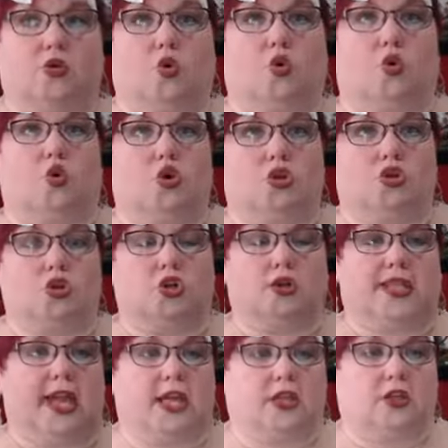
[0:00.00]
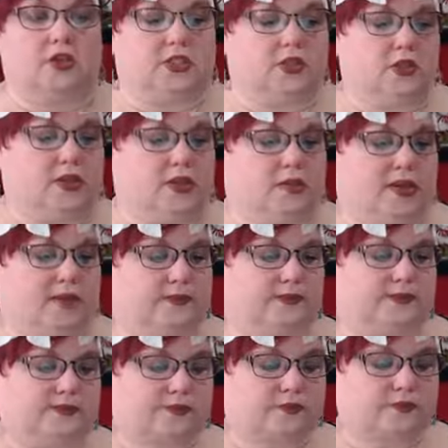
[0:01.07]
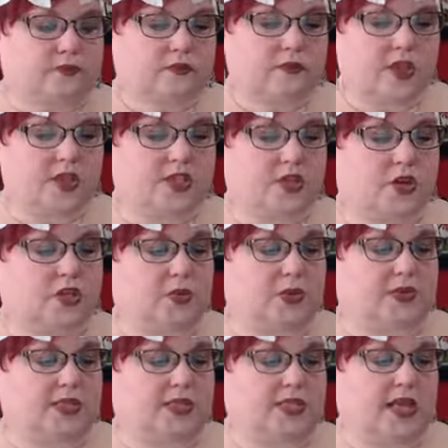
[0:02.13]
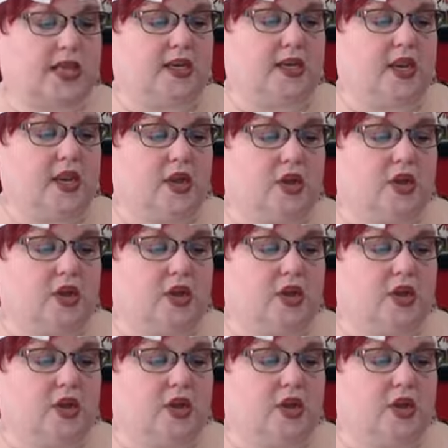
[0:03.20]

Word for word: orange or yellow is going to be associated with the sun.